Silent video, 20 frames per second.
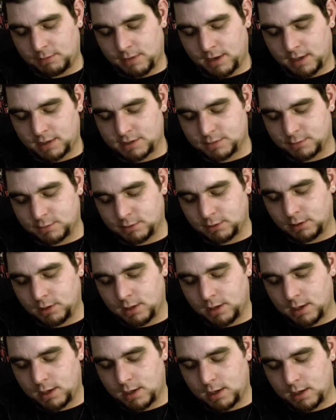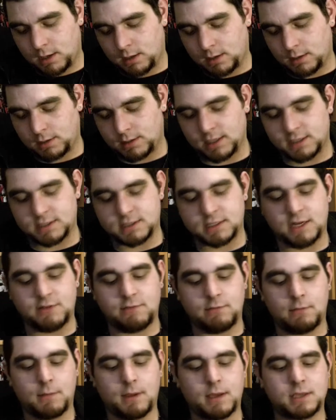Maximal, let's
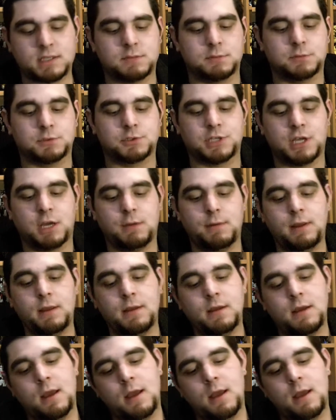leave him a Maximal, shall we?